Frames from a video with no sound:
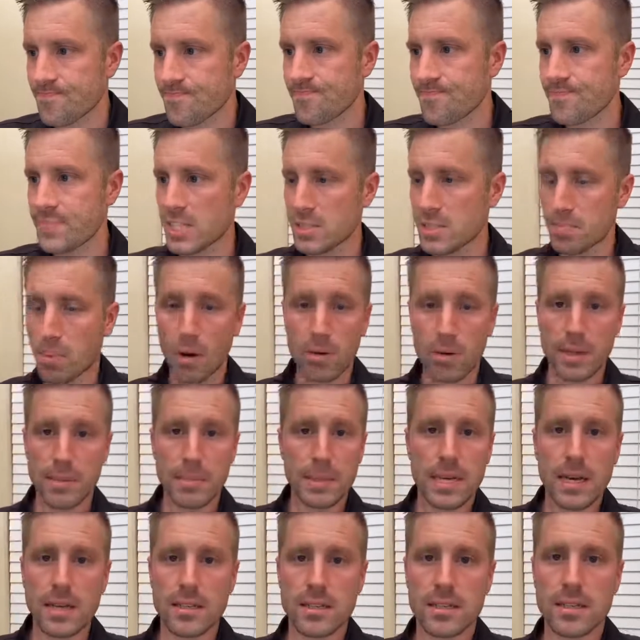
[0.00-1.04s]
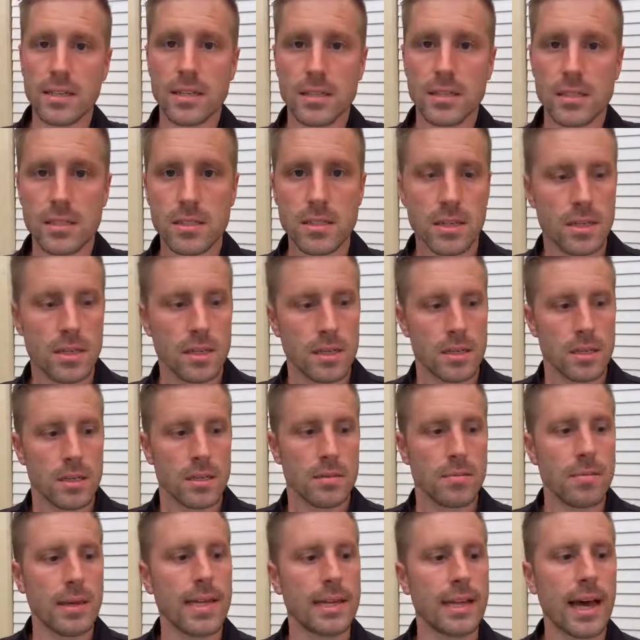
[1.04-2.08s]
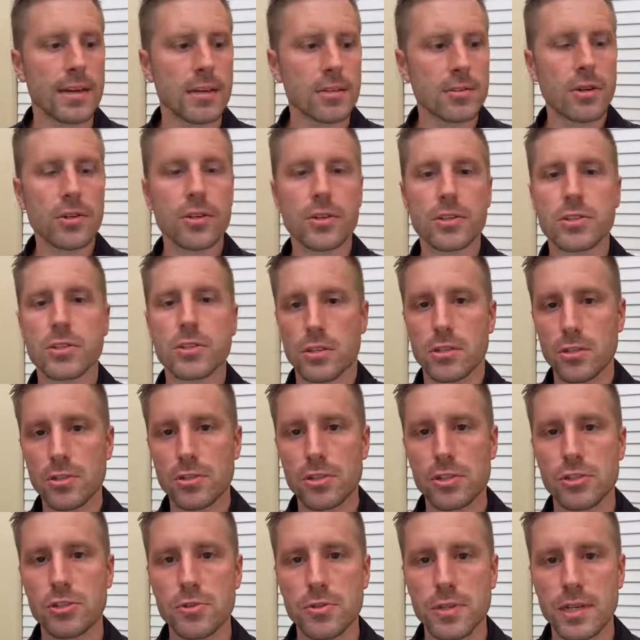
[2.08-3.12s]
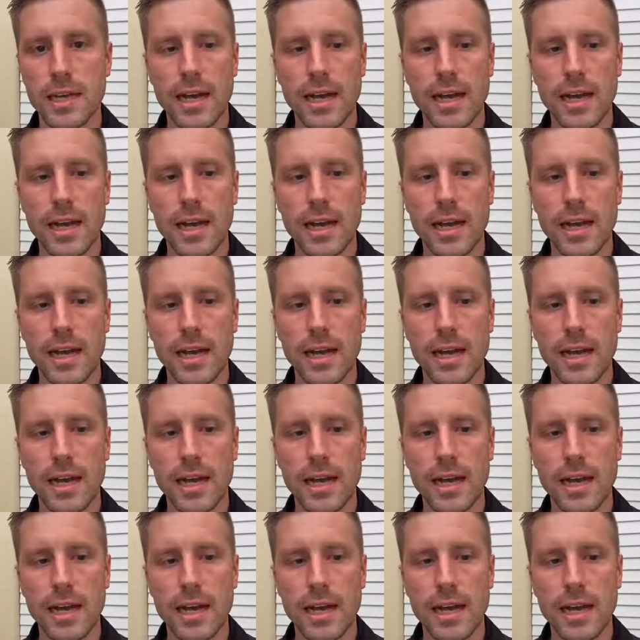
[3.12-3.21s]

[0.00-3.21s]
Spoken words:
is partly because of this. And I don't know the solution to it,